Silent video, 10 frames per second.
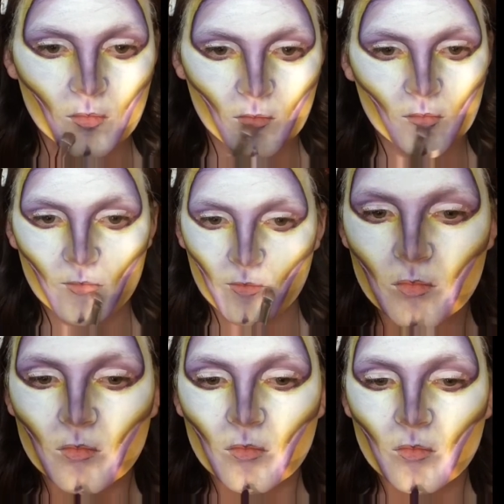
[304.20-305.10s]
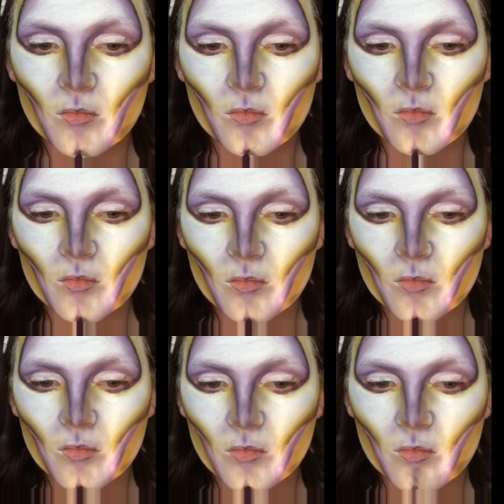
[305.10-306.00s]
lightly define the
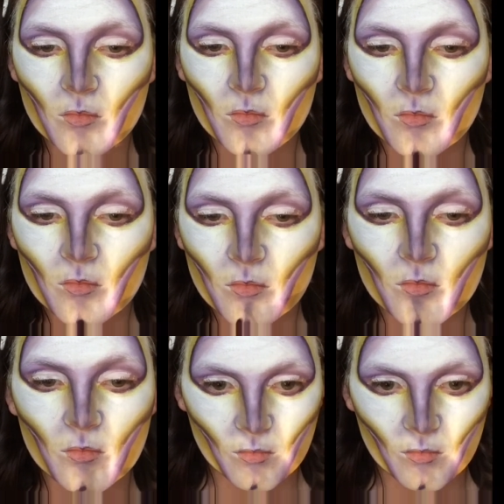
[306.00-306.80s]
cleft chin again.